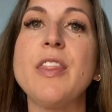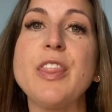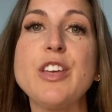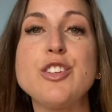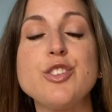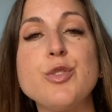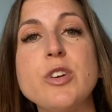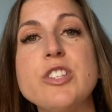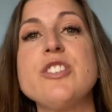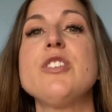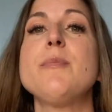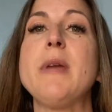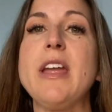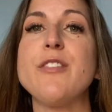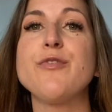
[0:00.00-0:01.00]
The shorts
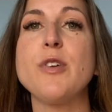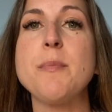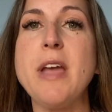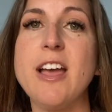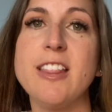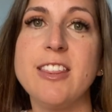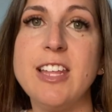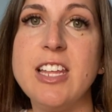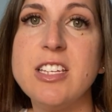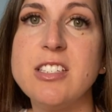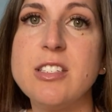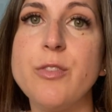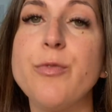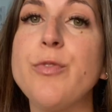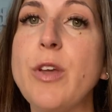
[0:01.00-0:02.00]
are made from at
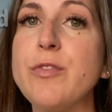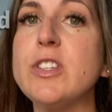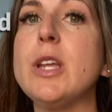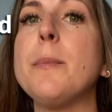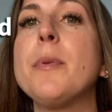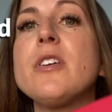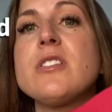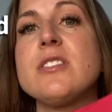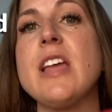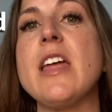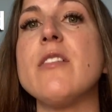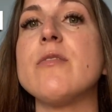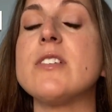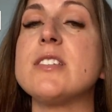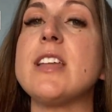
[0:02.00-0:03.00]
least 50%
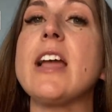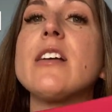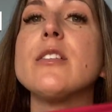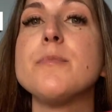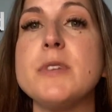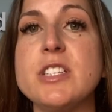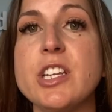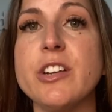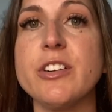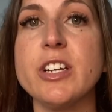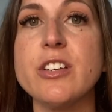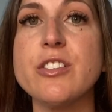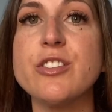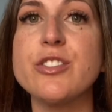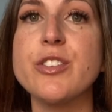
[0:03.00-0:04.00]
recycled
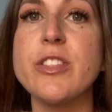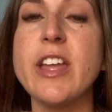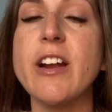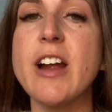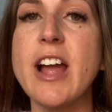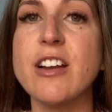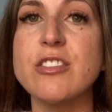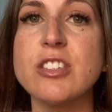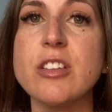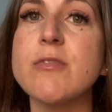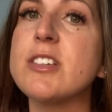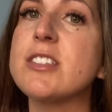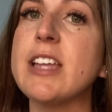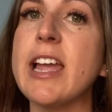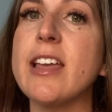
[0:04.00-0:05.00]
materials, so they are actually
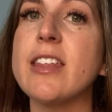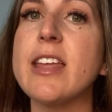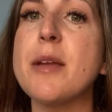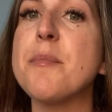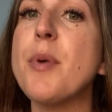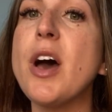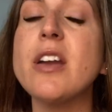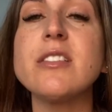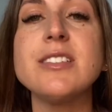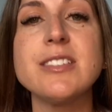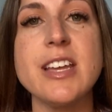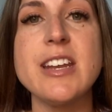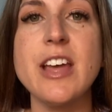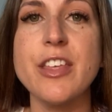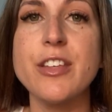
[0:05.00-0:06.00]
recycling
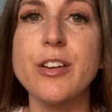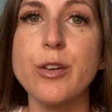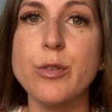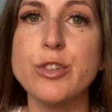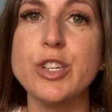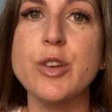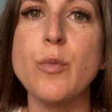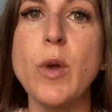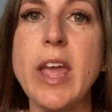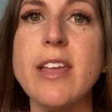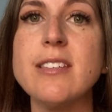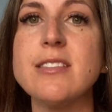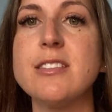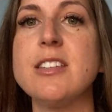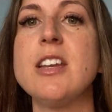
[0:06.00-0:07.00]
bottles and other ocean
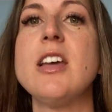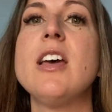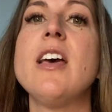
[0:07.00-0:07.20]
waste.